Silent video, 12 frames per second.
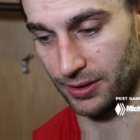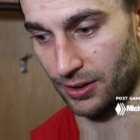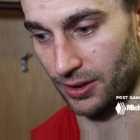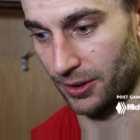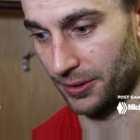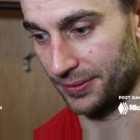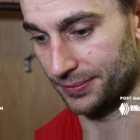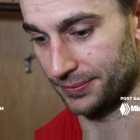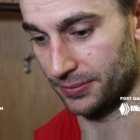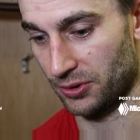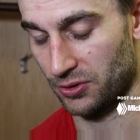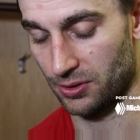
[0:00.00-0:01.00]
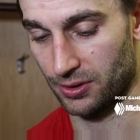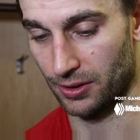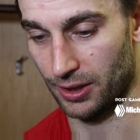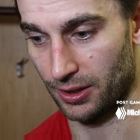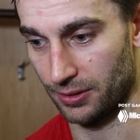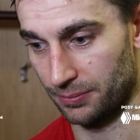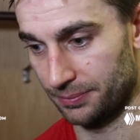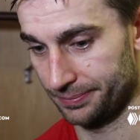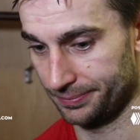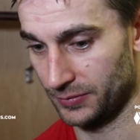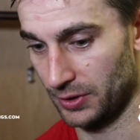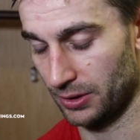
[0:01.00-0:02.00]
for sure, they,
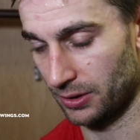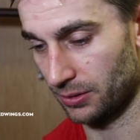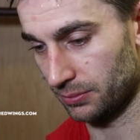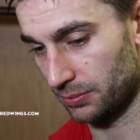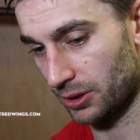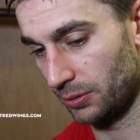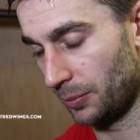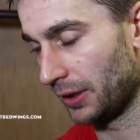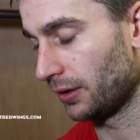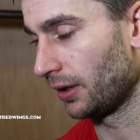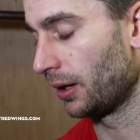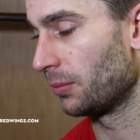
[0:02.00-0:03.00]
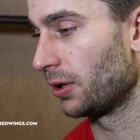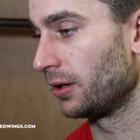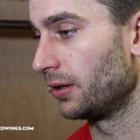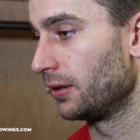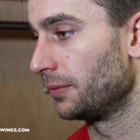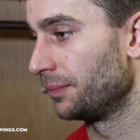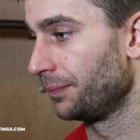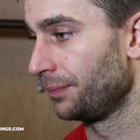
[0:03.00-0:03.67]
you know, probably made the game right there.